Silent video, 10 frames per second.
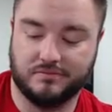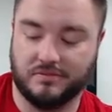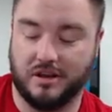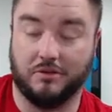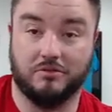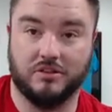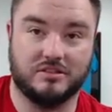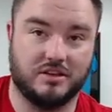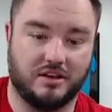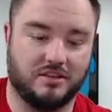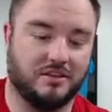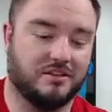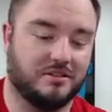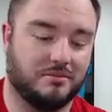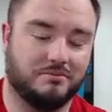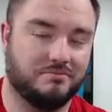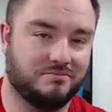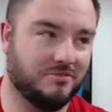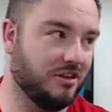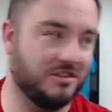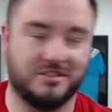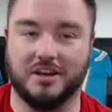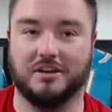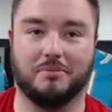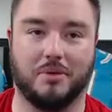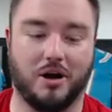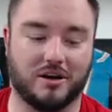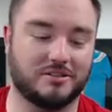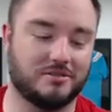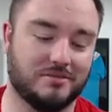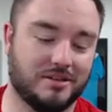I don't list anything because they just sit in a box.